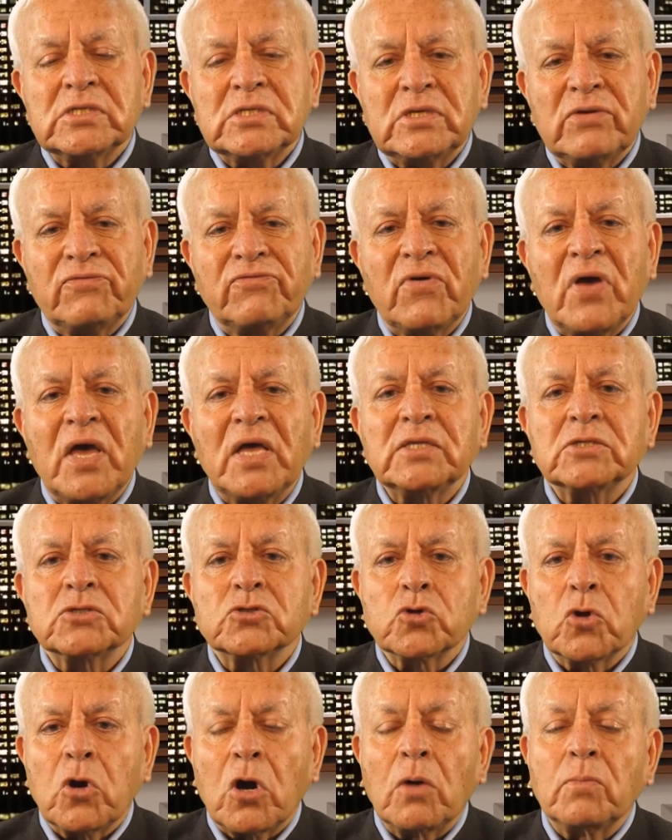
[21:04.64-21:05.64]

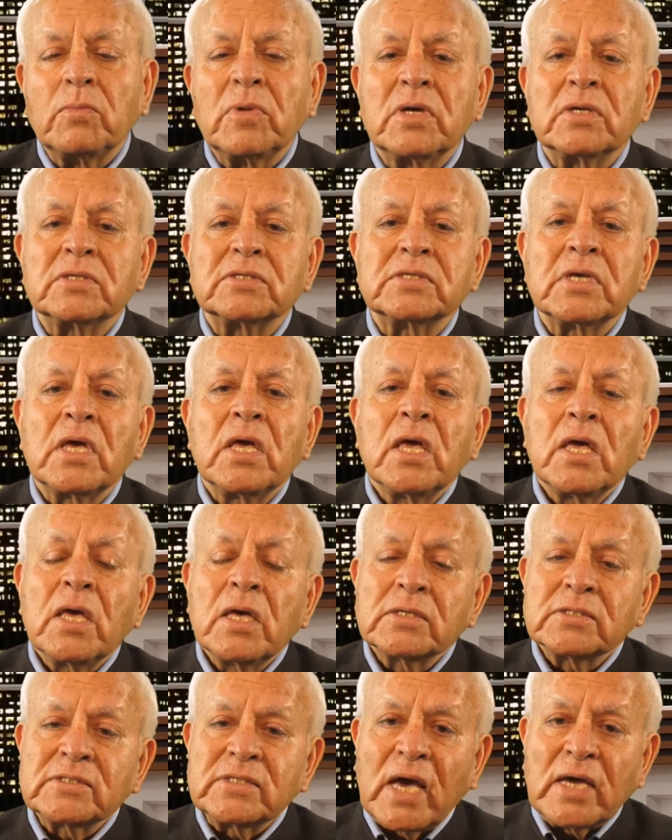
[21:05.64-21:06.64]
defense, commerce,
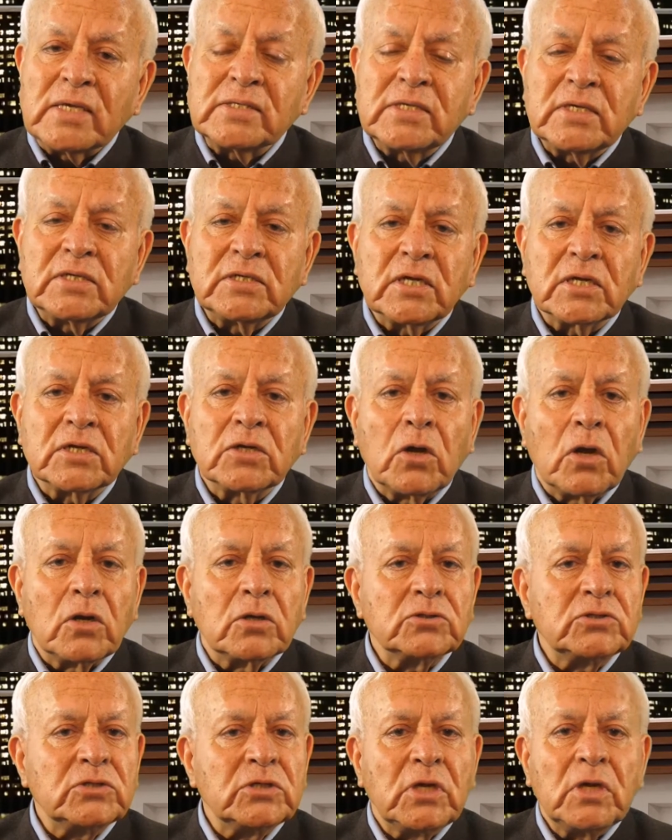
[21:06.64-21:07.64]
science and
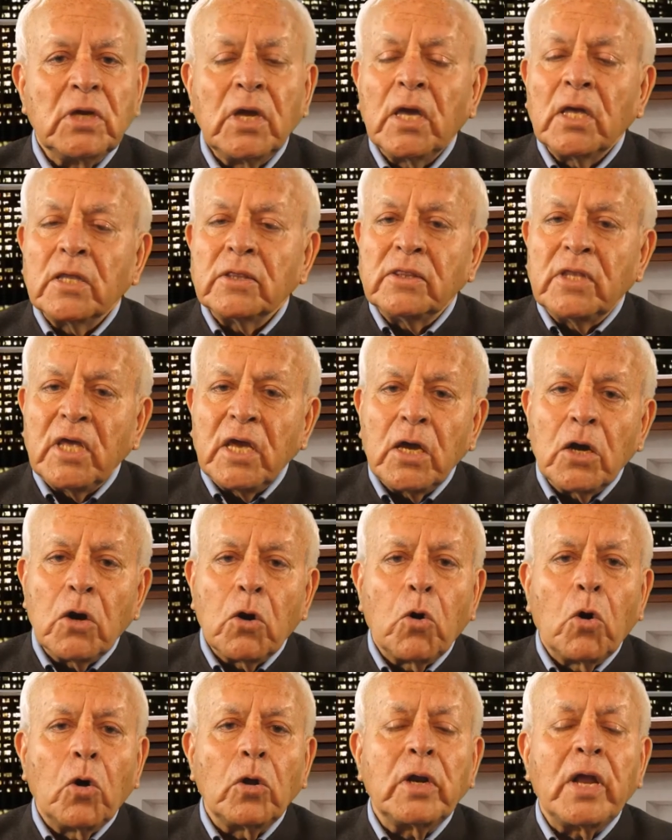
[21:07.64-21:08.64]
technology, they
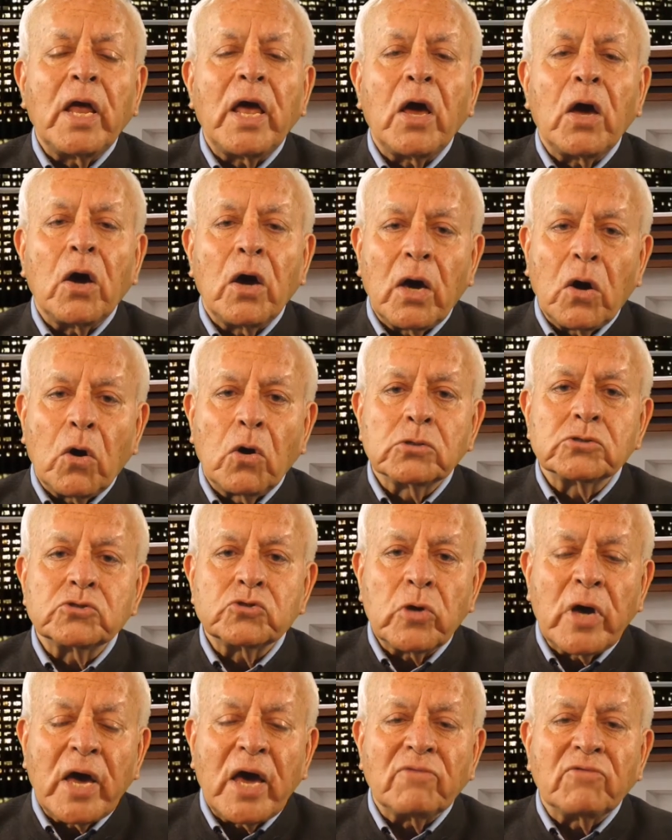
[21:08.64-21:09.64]
all
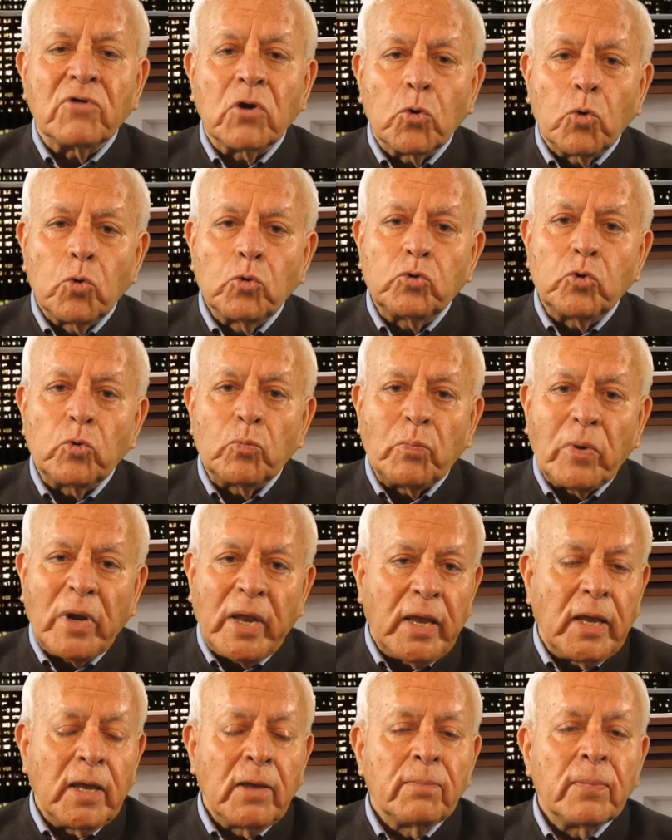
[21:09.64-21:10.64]
also have a role to
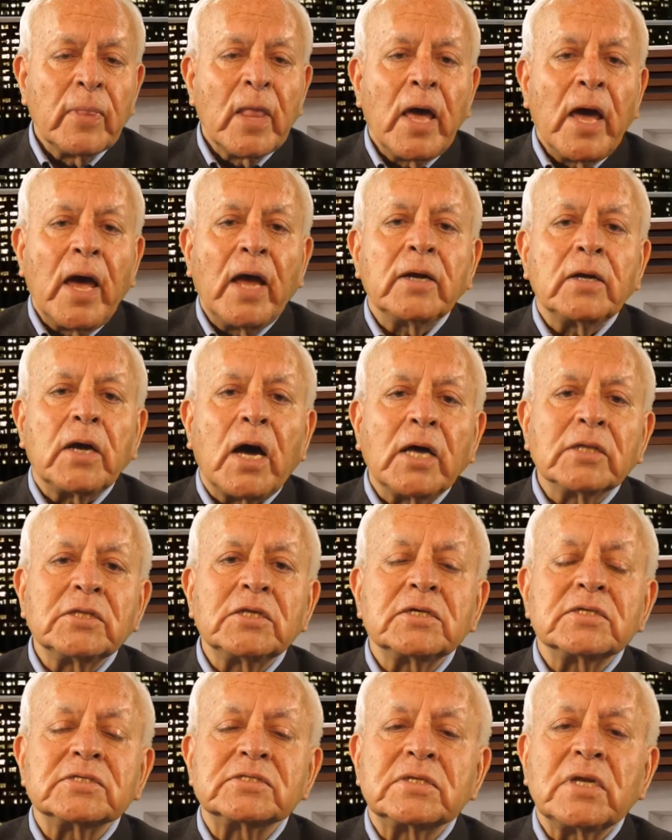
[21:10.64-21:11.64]
play. And
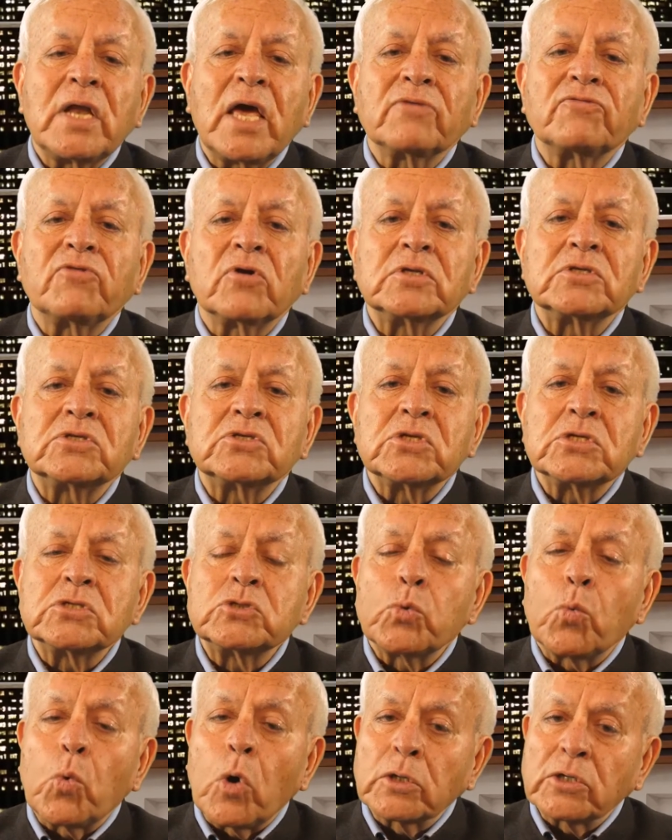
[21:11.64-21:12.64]
others, like for
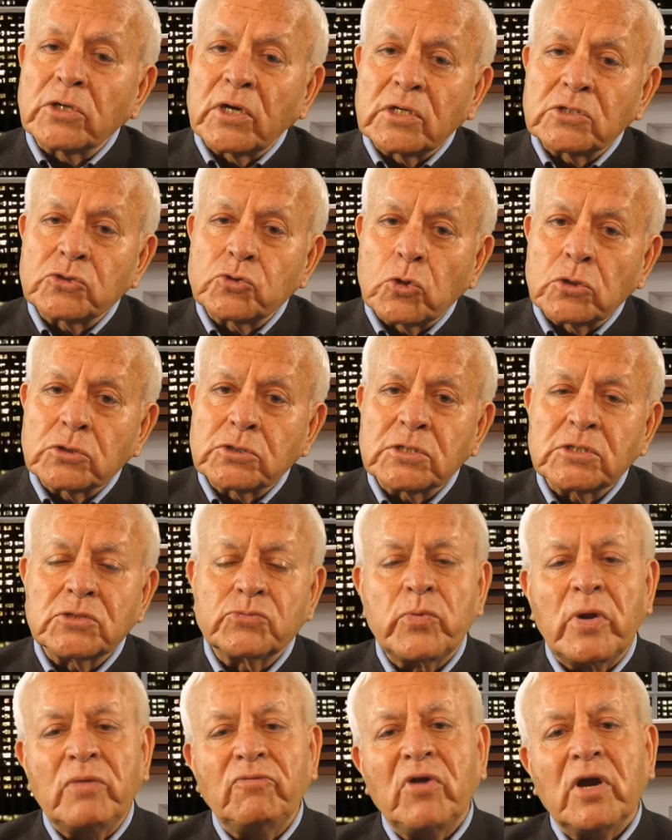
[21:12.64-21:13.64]
instance, water resources,
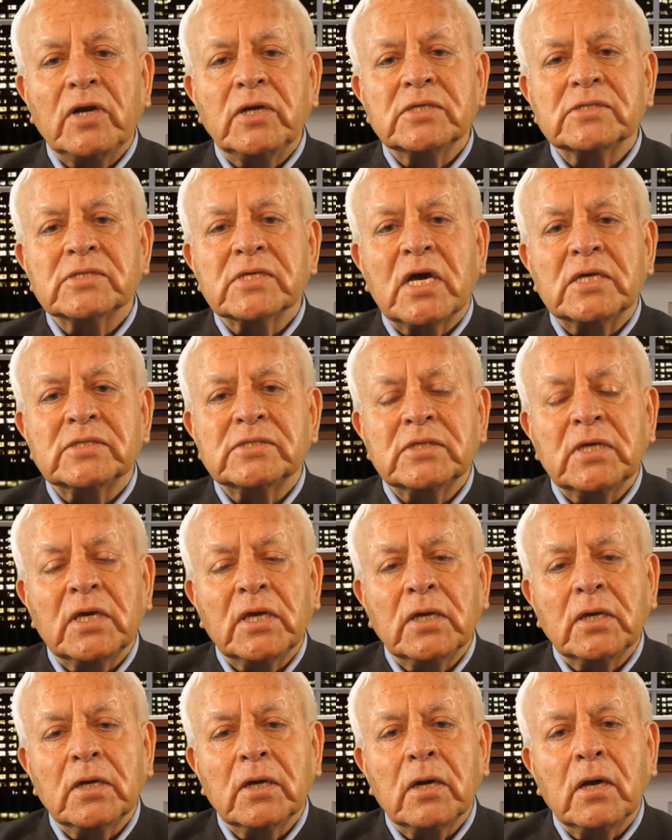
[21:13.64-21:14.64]
when we are
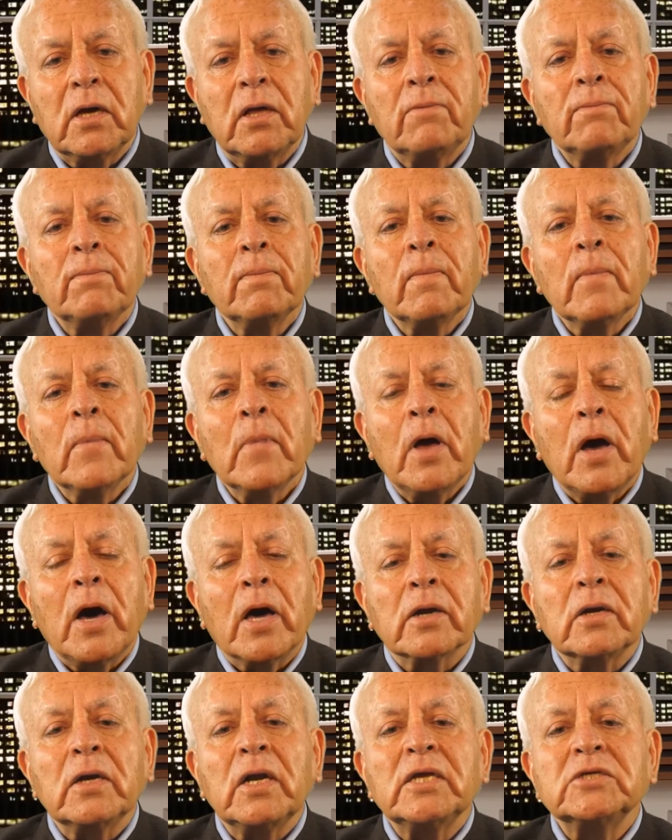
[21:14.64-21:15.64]
discussing
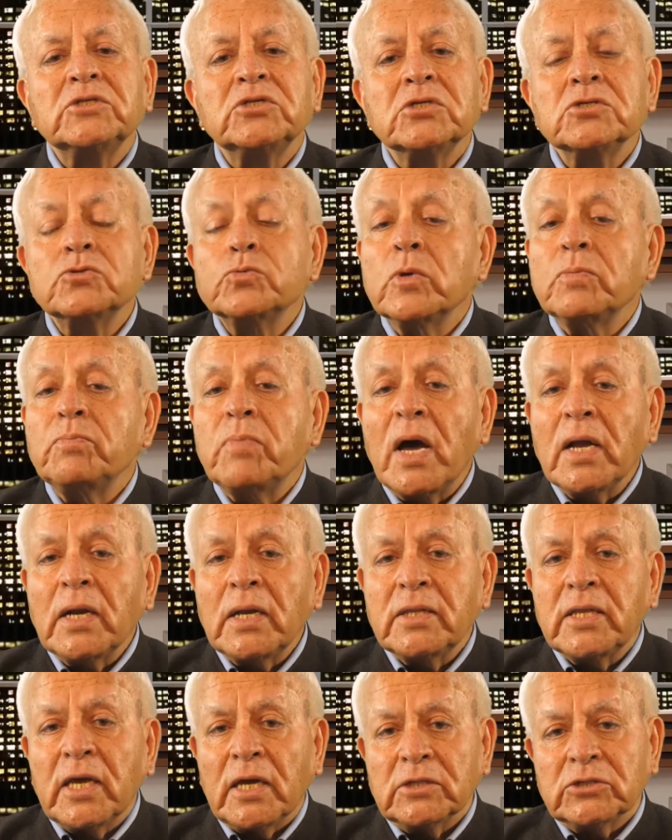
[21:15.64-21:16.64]
our relations with
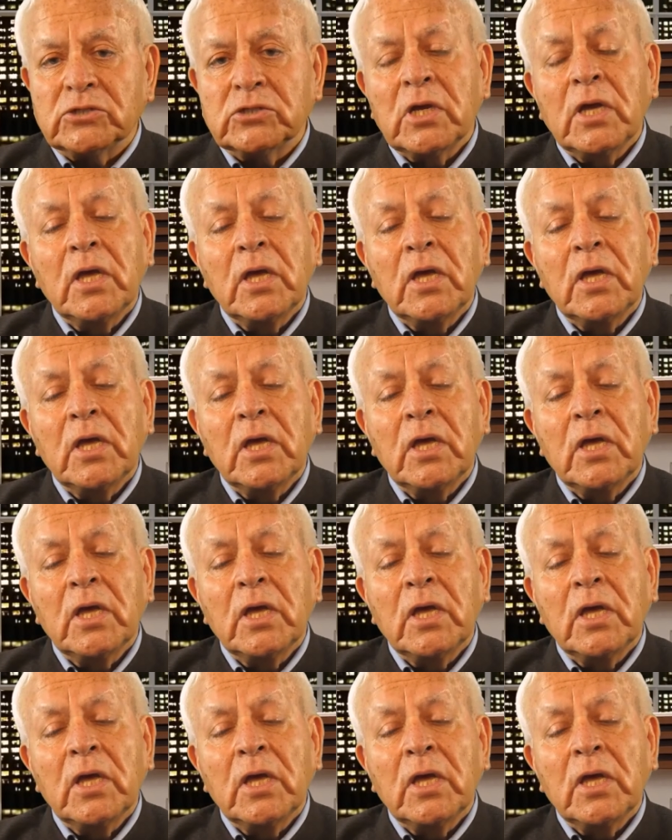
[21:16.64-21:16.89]
Bangladesh,